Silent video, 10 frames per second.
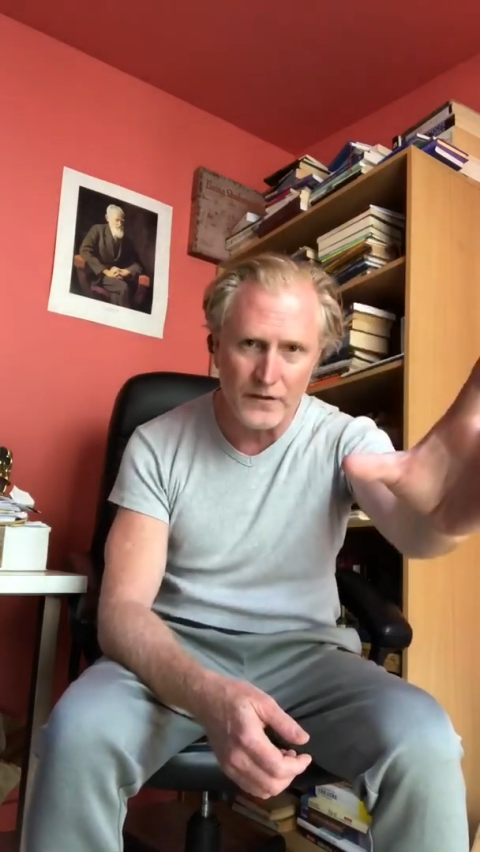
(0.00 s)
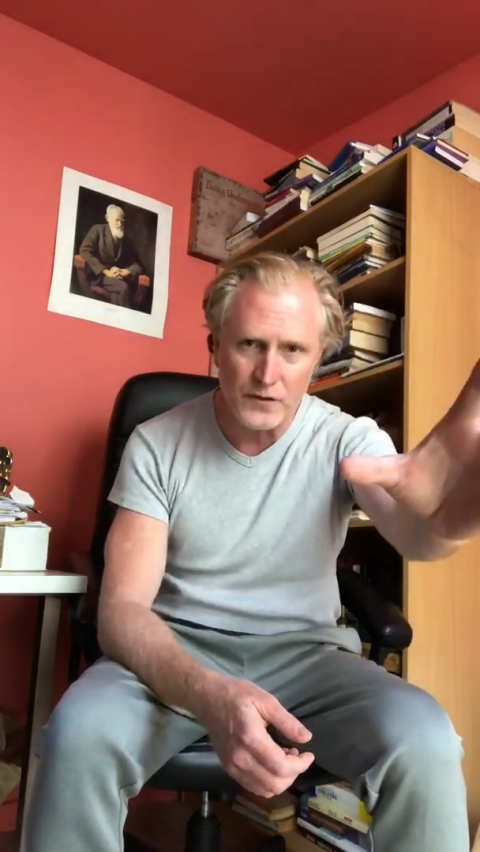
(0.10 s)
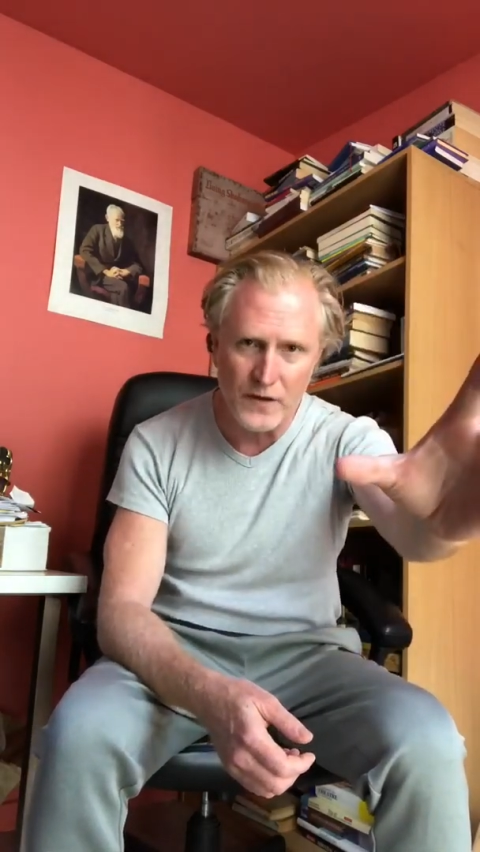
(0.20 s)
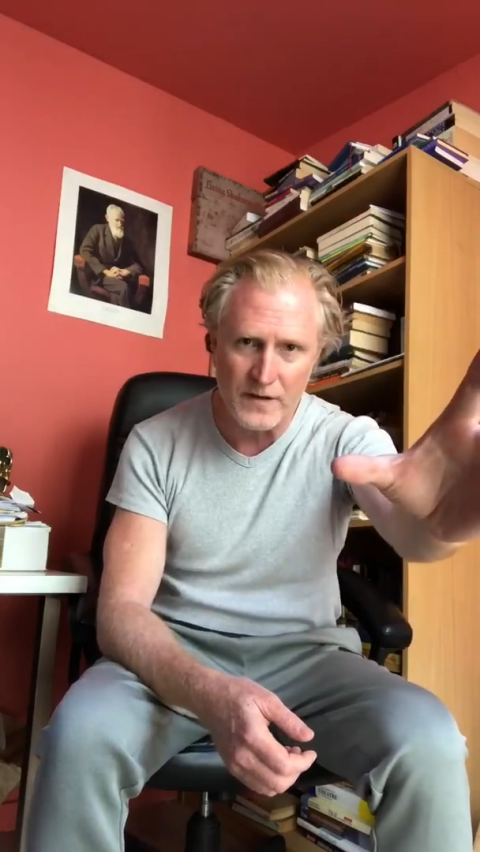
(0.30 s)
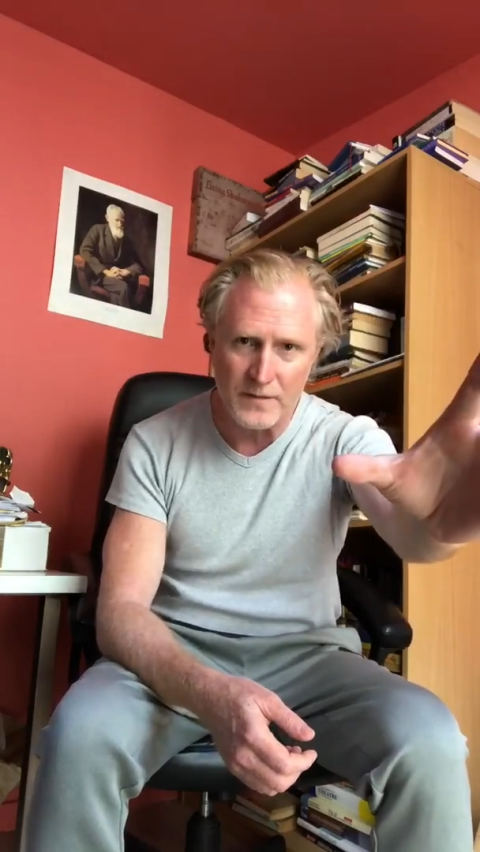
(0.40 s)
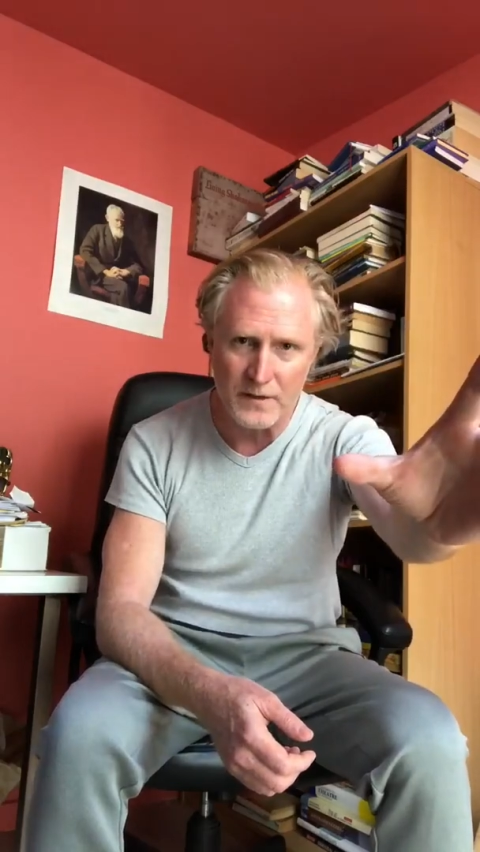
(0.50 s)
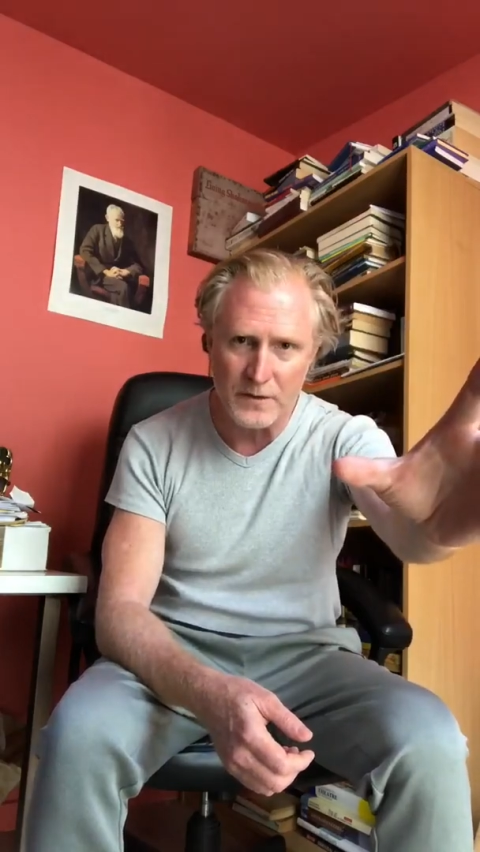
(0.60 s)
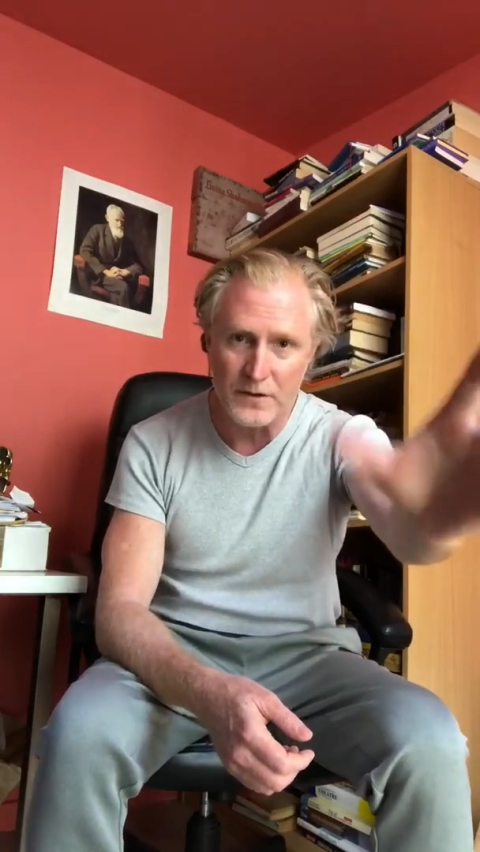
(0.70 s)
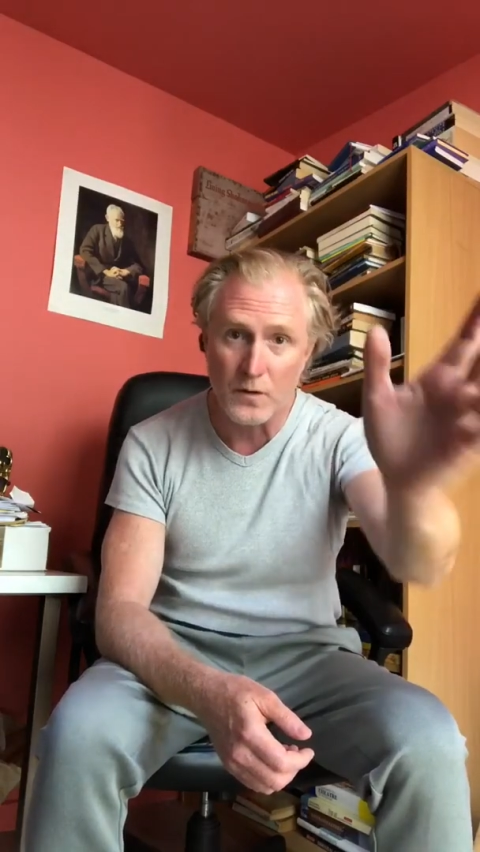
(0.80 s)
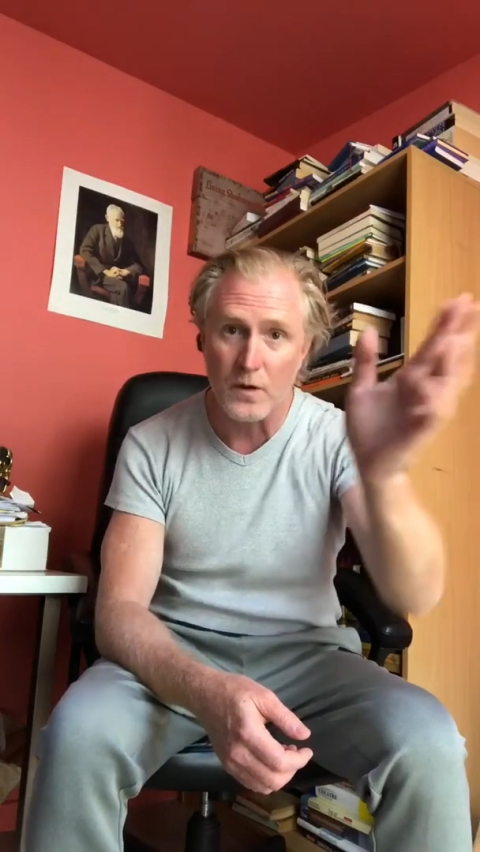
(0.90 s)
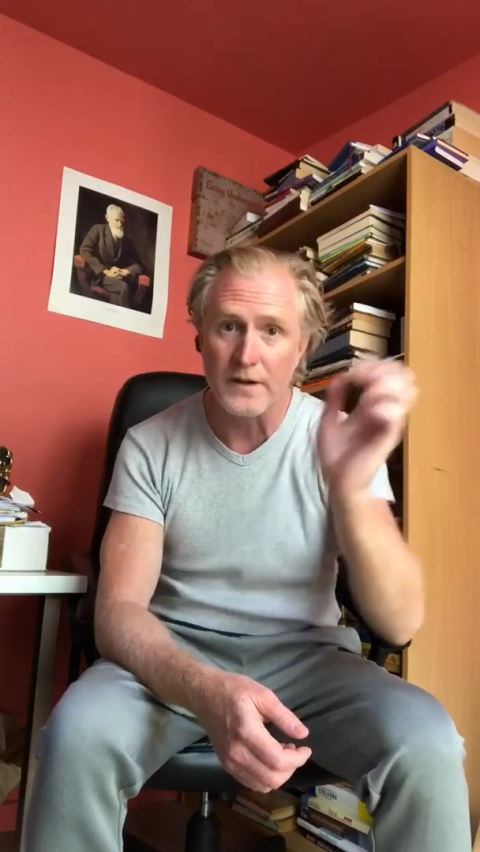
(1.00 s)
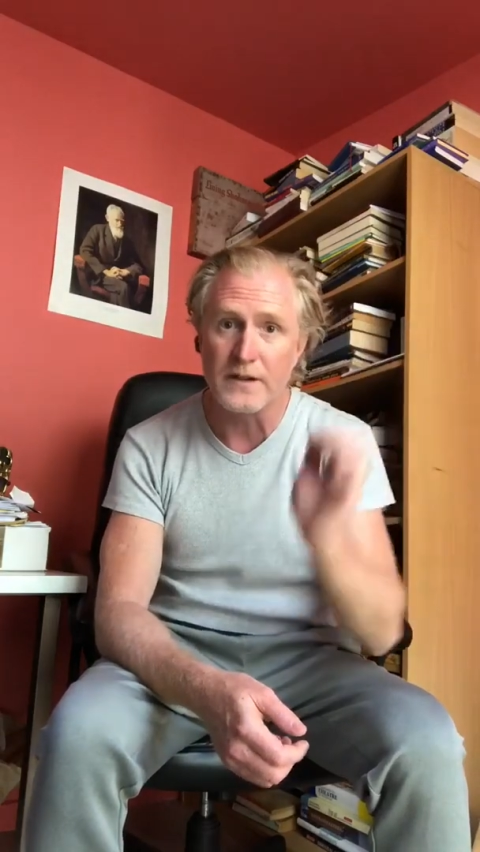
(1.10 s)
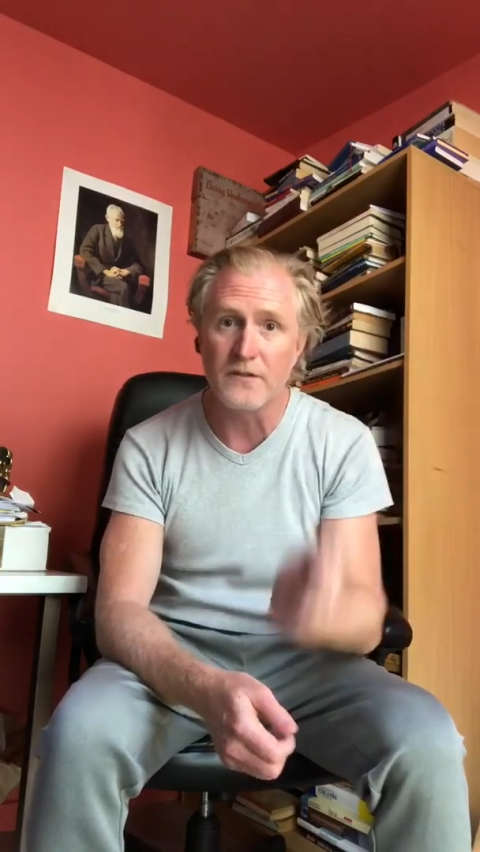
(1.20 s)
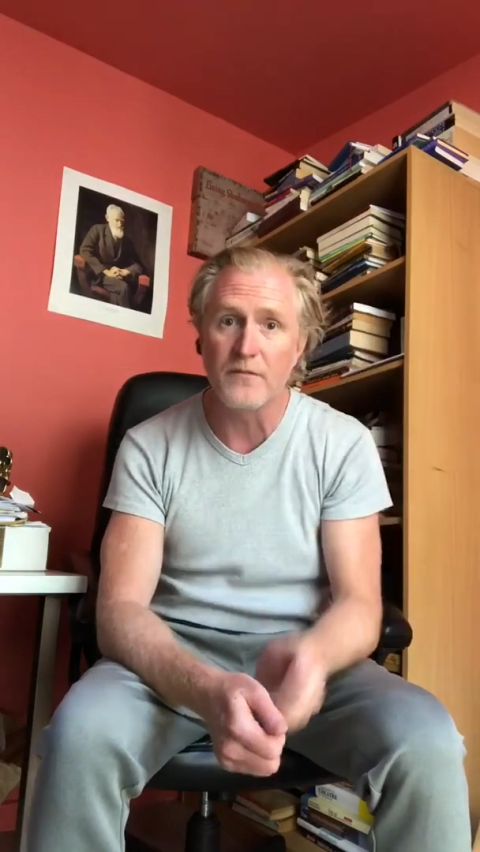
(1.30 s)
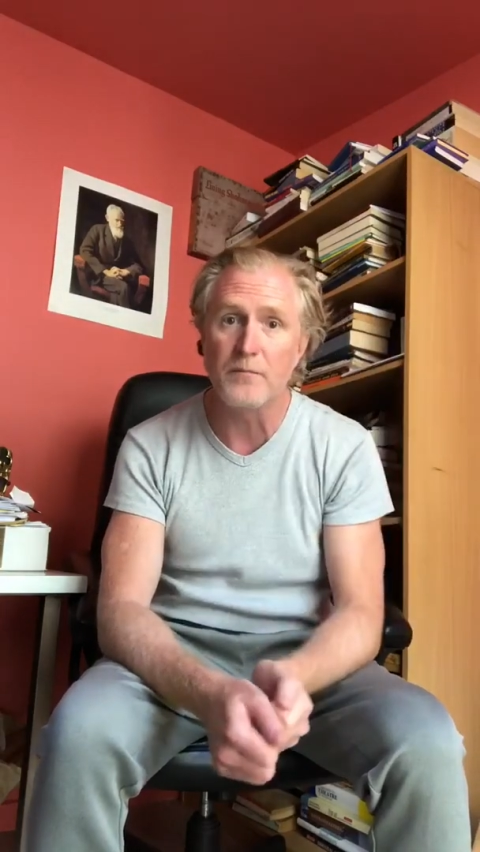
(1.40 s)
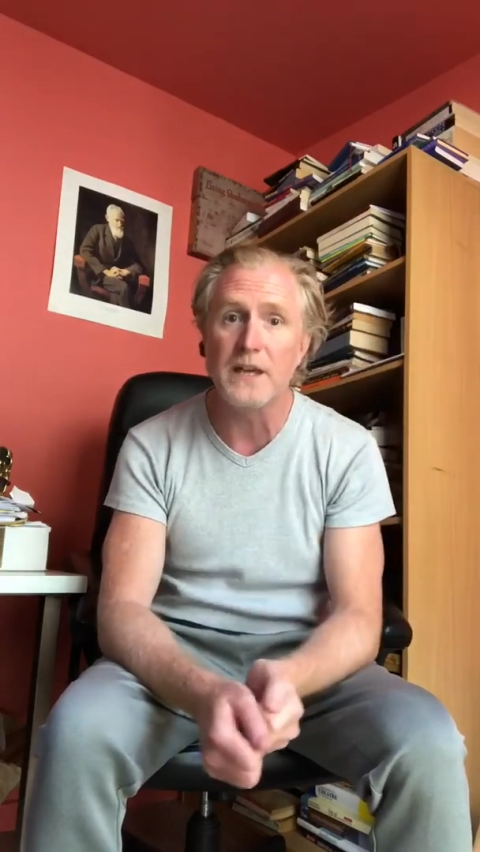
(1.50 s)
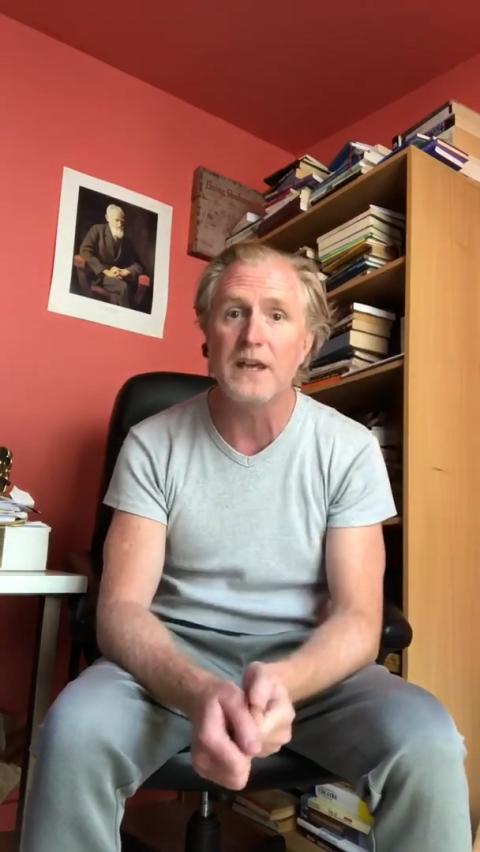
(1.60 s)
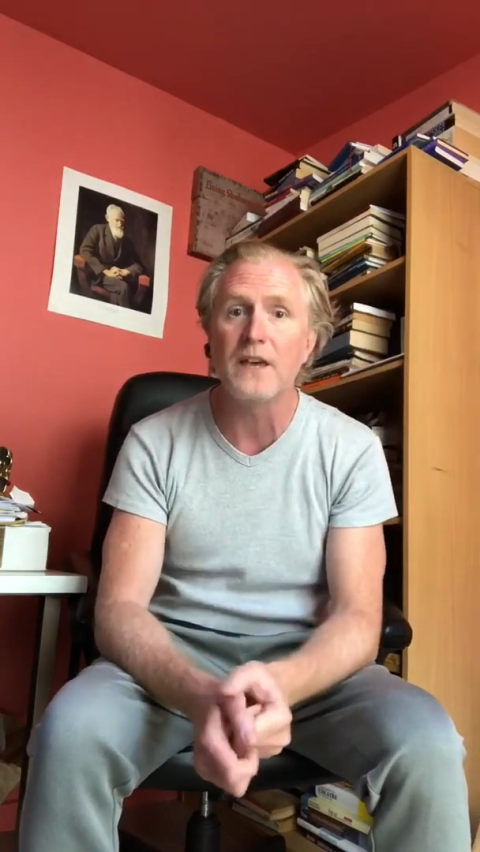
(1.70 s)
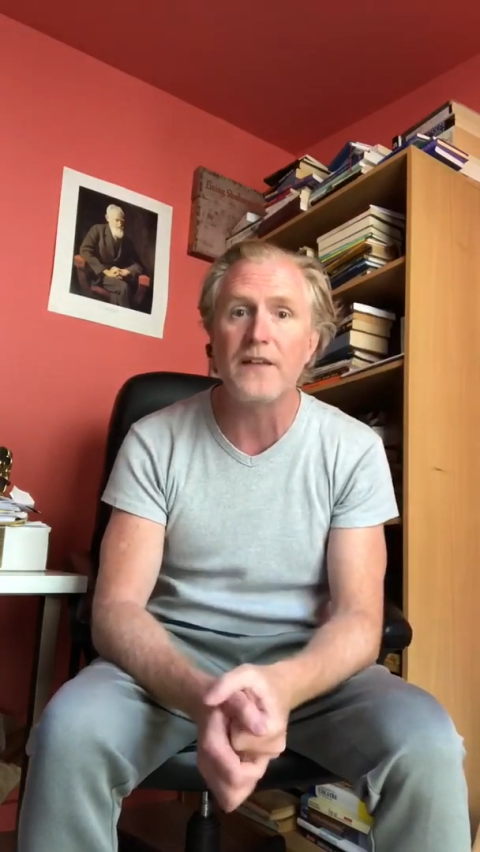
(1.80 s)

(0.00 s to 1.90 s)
the treadmill with the qualities of being